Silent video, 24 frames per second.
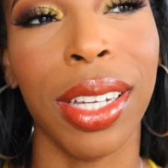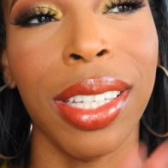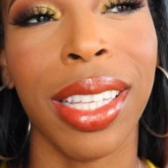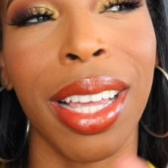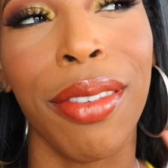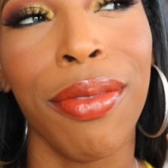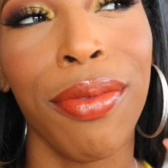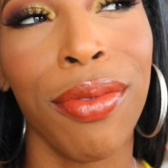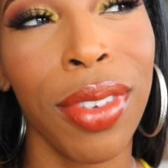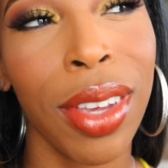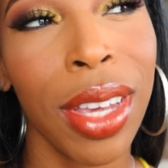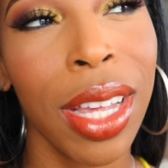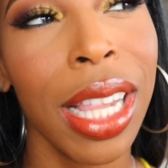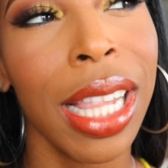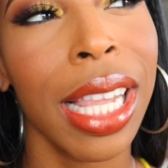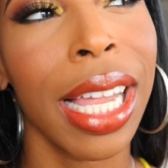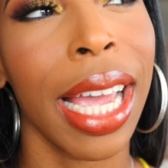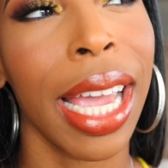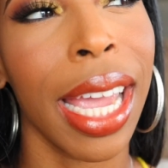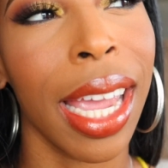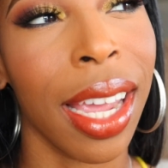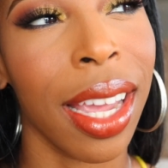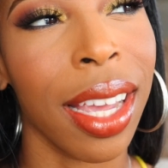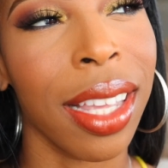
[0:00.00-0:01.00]
because I feel
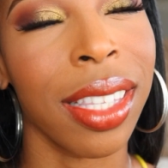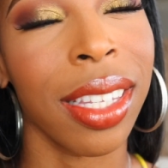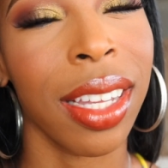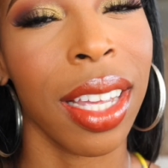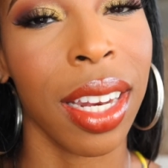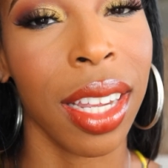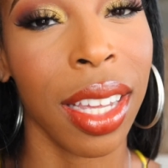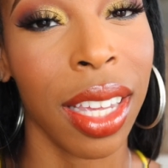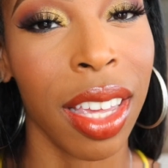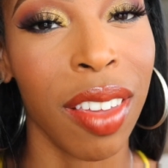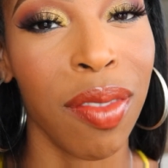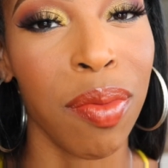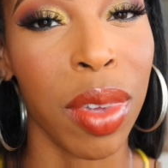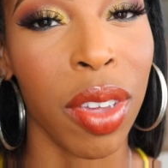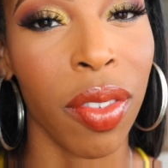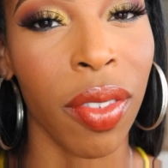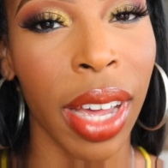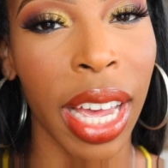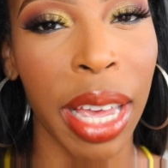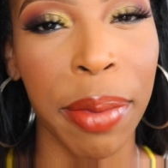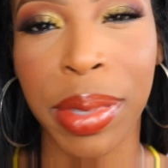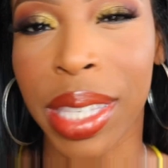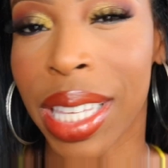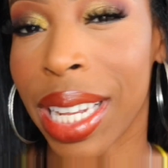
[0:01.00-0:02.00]
like it's going to give me
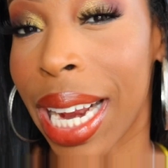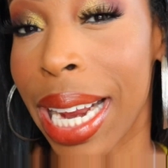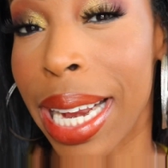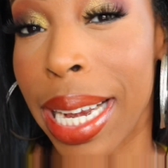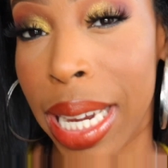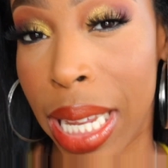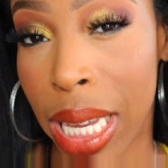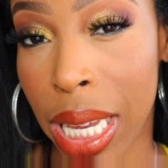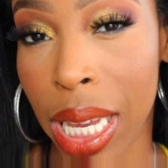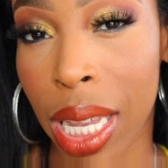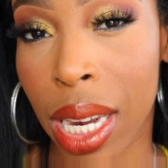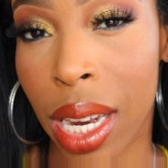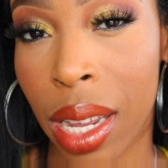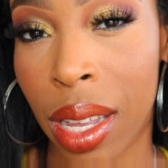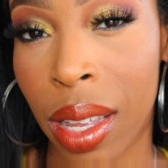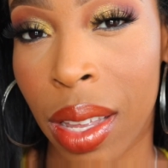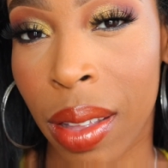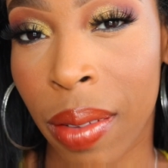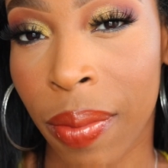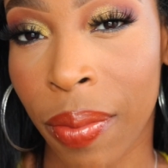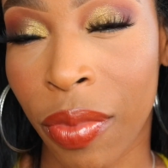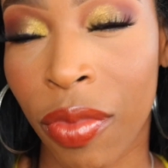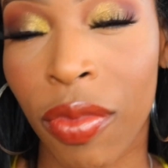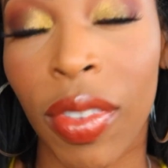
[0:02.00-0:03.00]
vibes that I need,
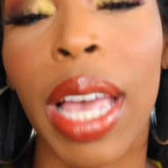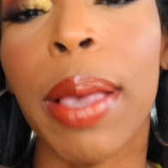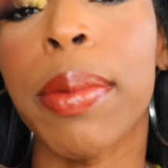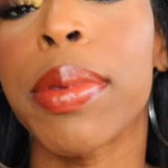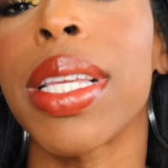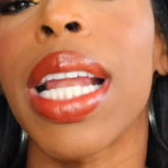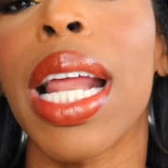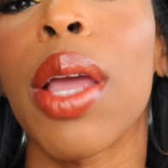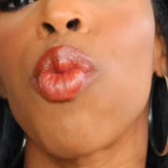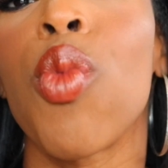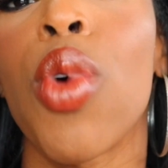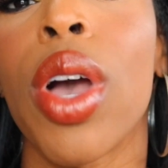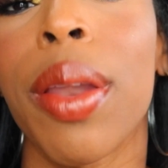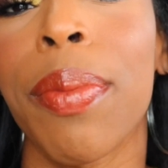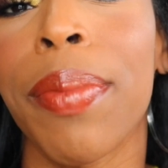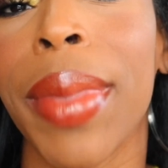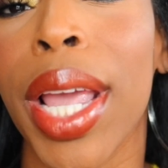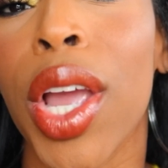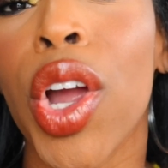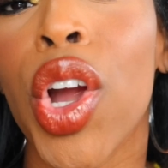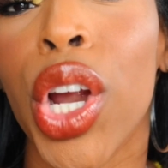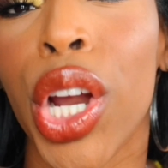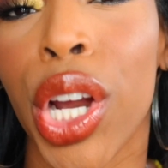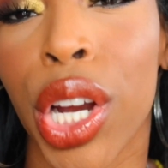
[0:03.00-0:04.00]
vibes that I want in my
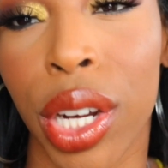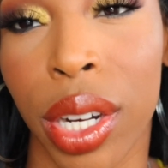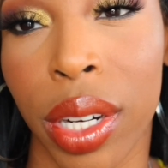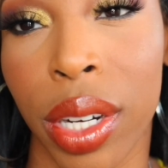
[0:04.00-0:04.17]
heart.